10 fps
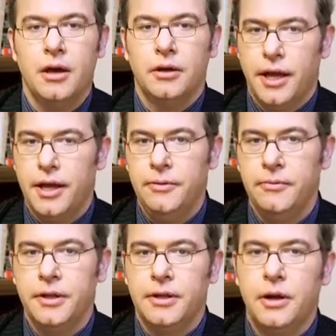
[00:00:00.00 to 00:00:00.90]
Okay,
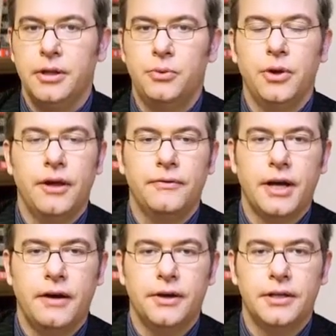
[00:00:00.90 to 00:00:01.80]
now that we have
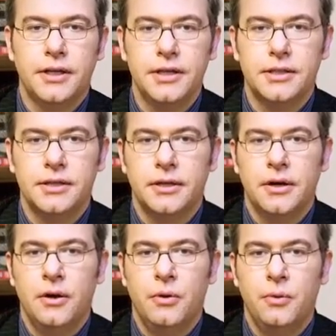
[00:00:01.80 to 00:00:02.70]
covered the risk,
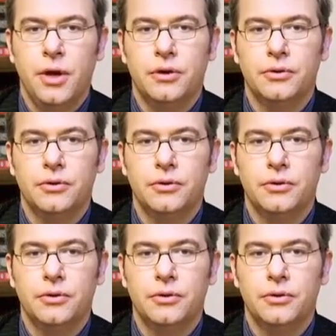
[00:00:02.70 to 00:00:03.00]
we